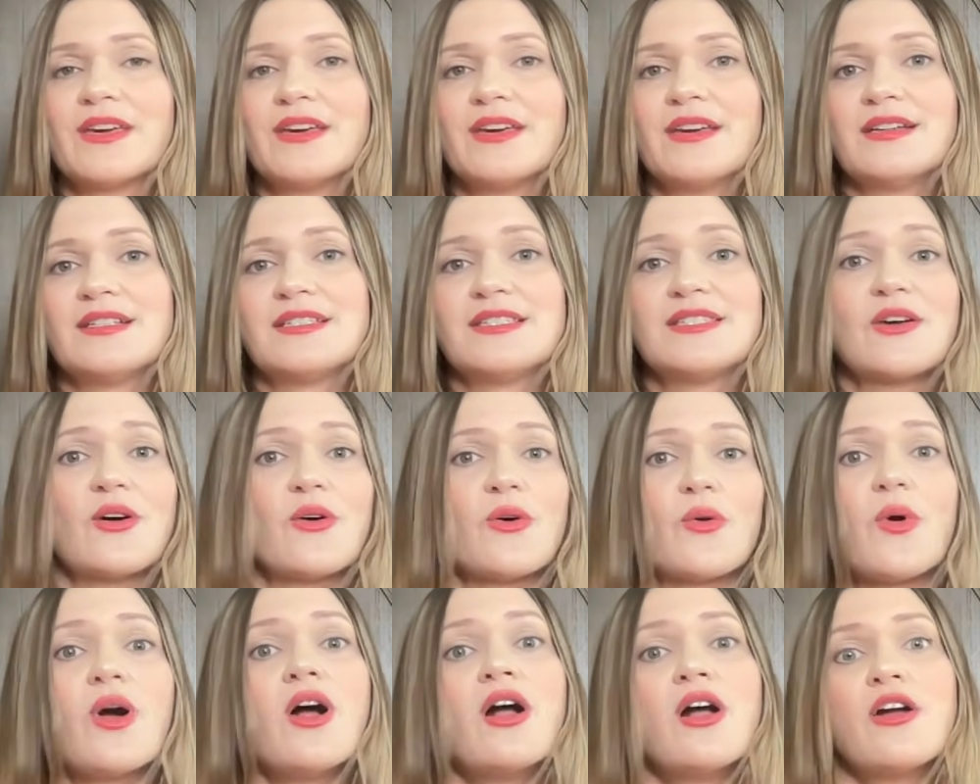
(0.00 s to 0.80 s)

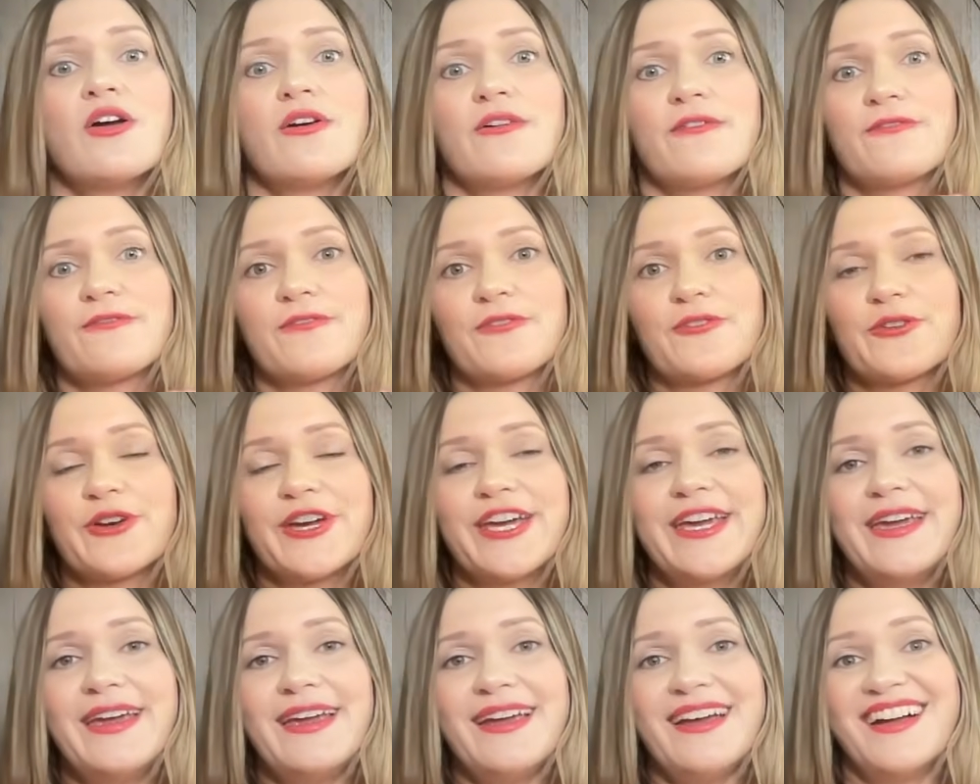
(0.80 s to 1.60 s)
So,
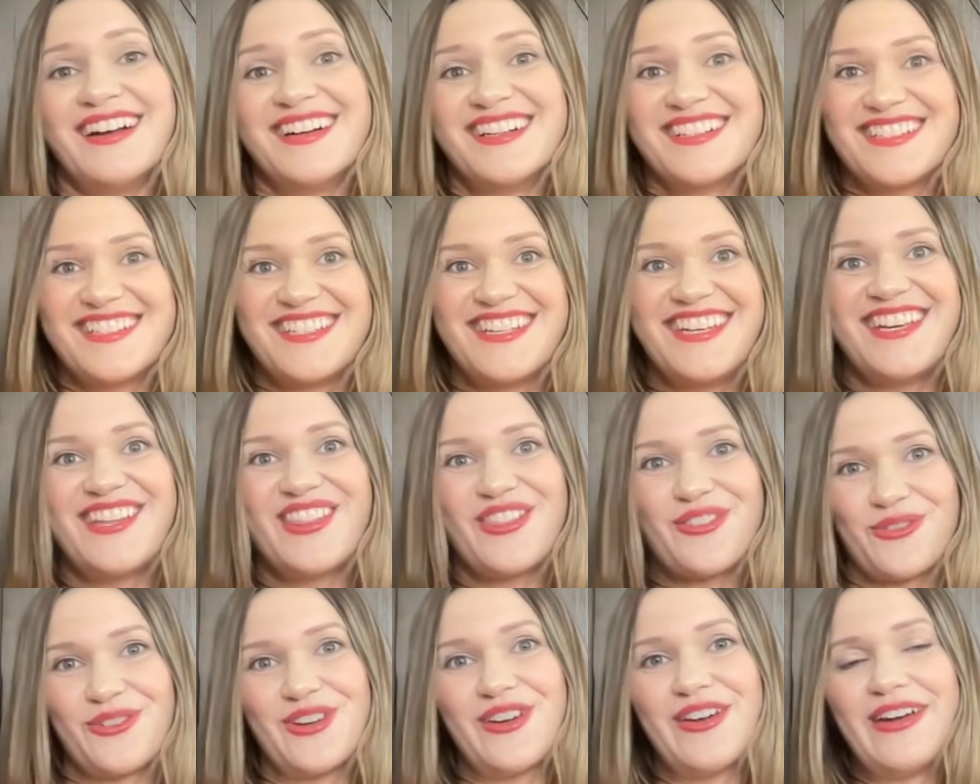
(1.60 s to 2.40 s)
free
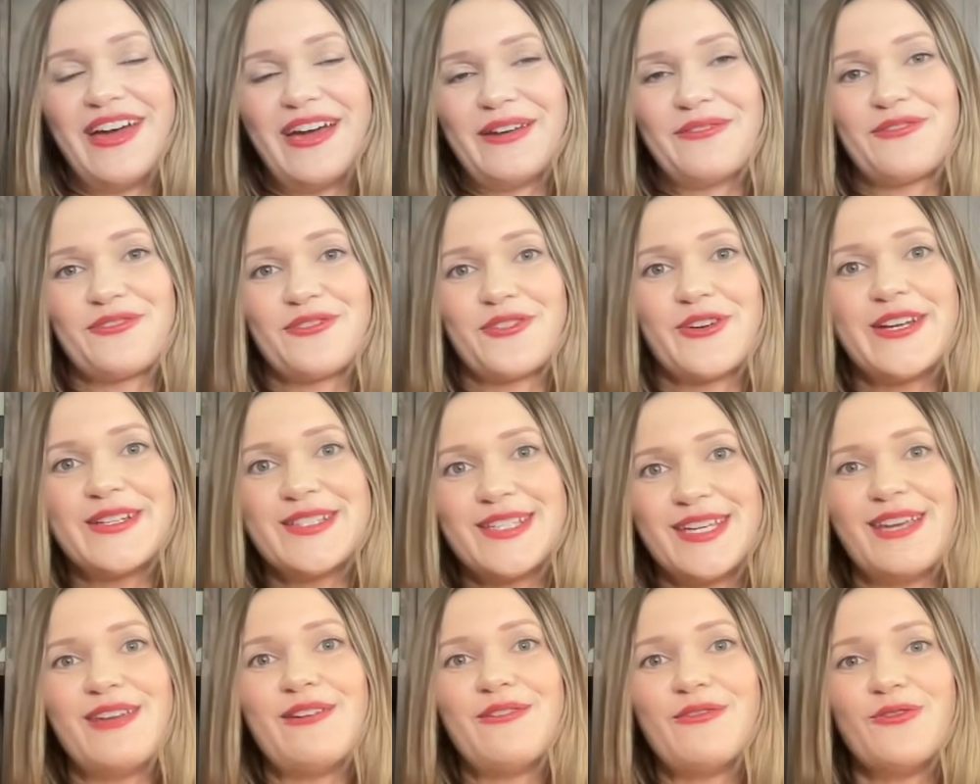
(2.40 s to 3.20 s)
T3 and free
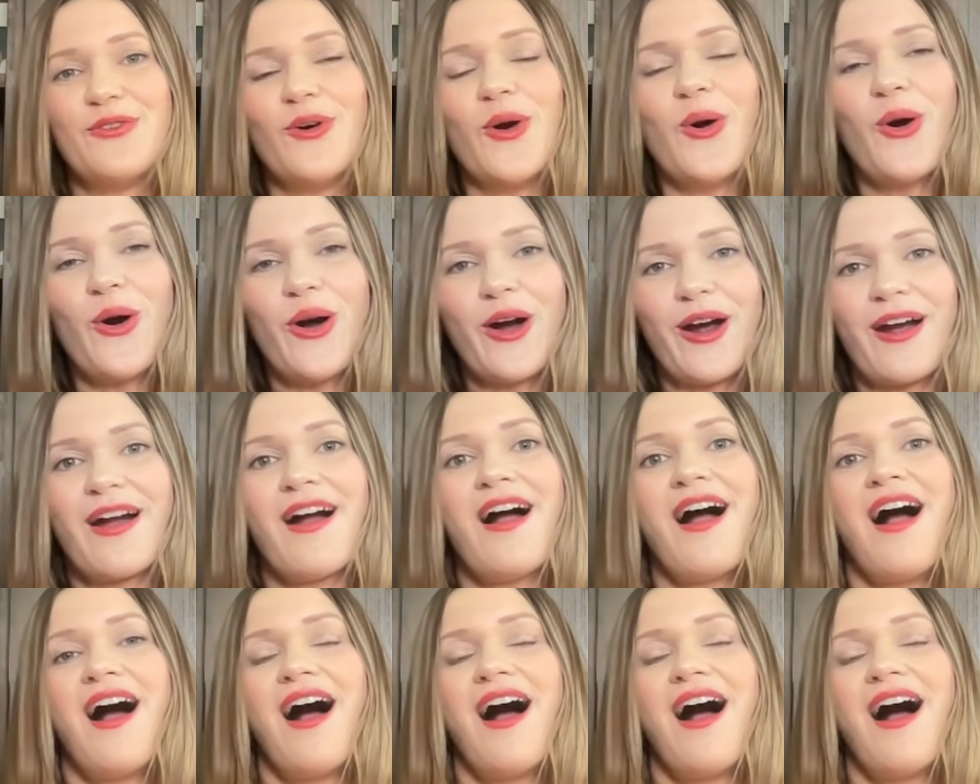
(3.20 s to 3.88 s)
T4